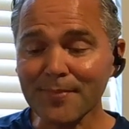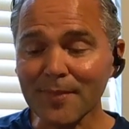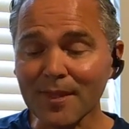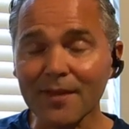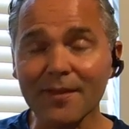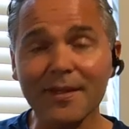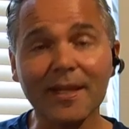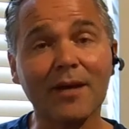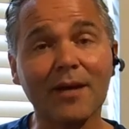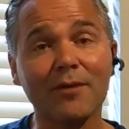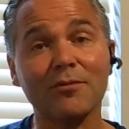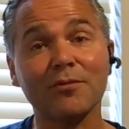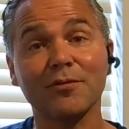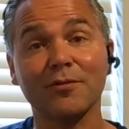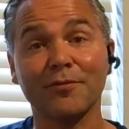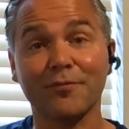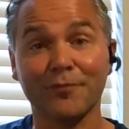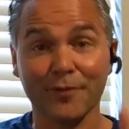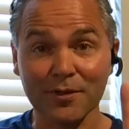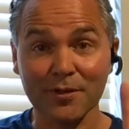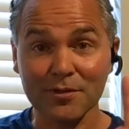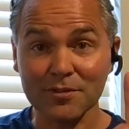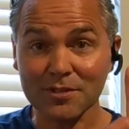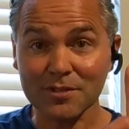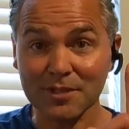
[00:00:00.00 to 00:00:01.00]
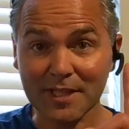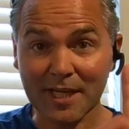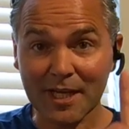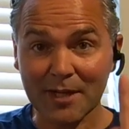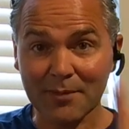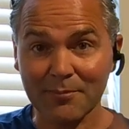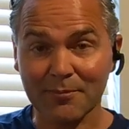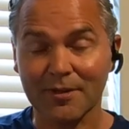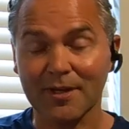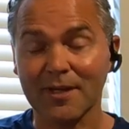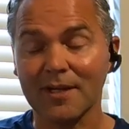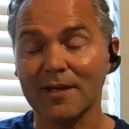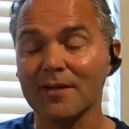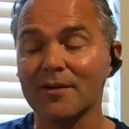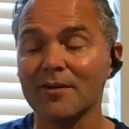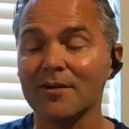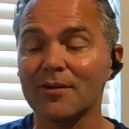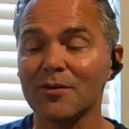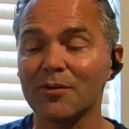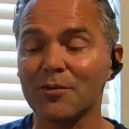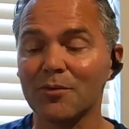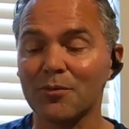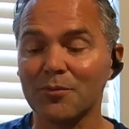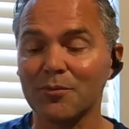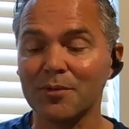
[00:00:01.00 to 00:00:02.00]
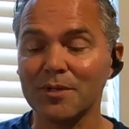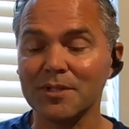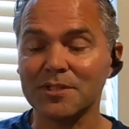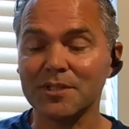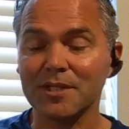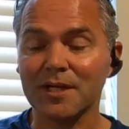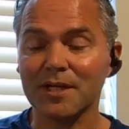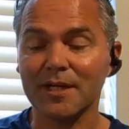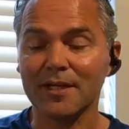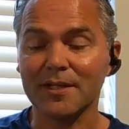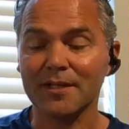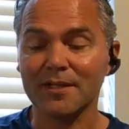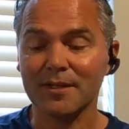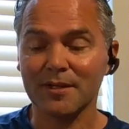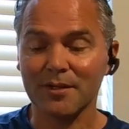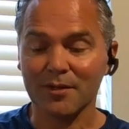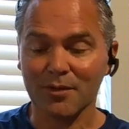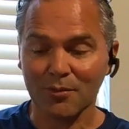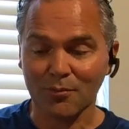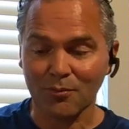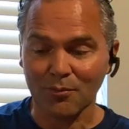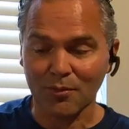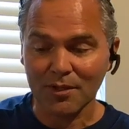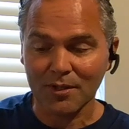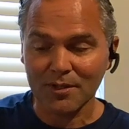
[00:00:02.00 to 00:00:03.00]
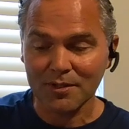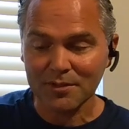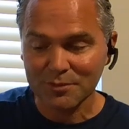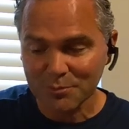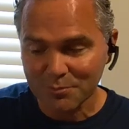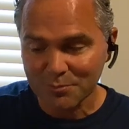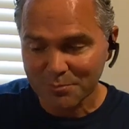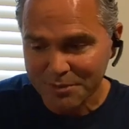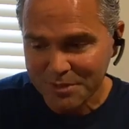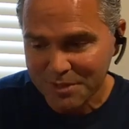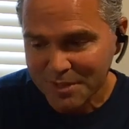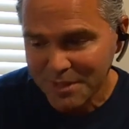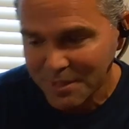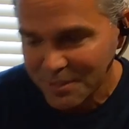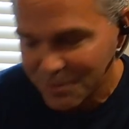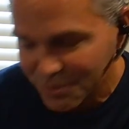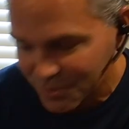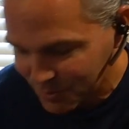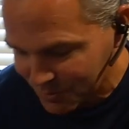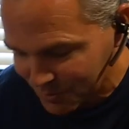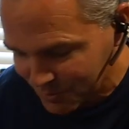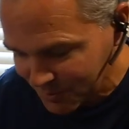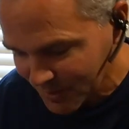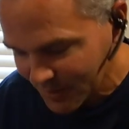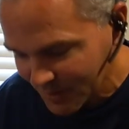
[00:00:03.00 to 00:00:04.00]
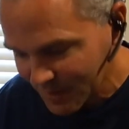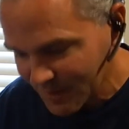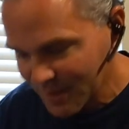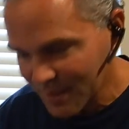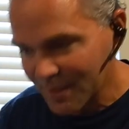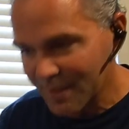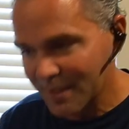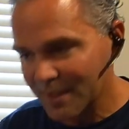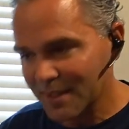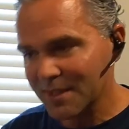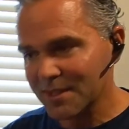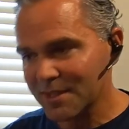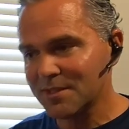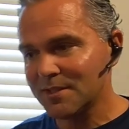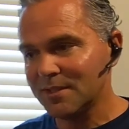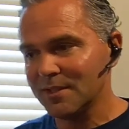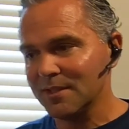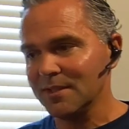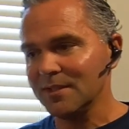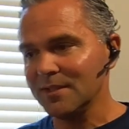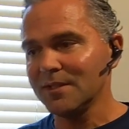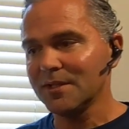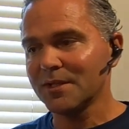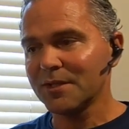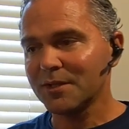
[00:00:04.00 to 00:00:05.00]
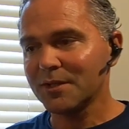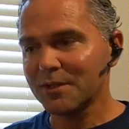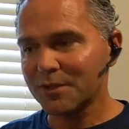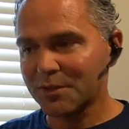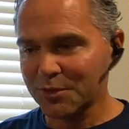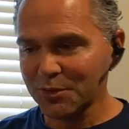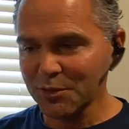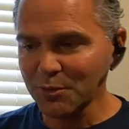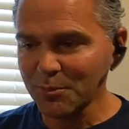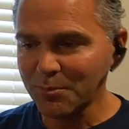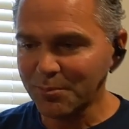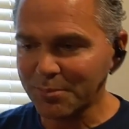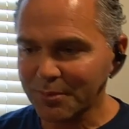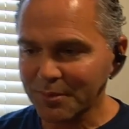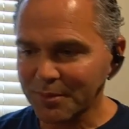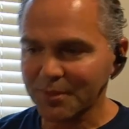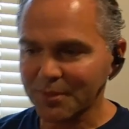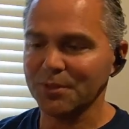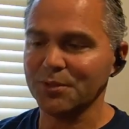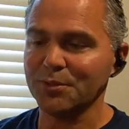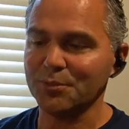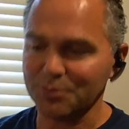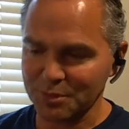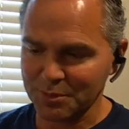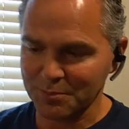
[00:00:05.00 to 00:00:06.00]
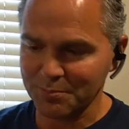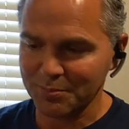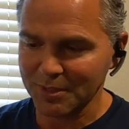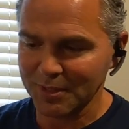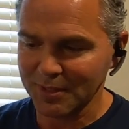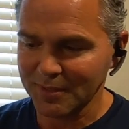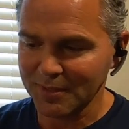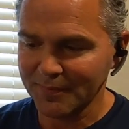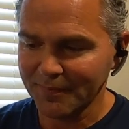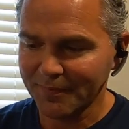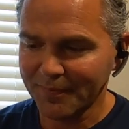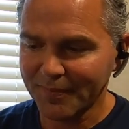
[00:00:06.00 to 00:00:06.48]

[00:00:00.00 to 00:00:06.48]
Now, the first camera which I wanted to present you is the Cube USB.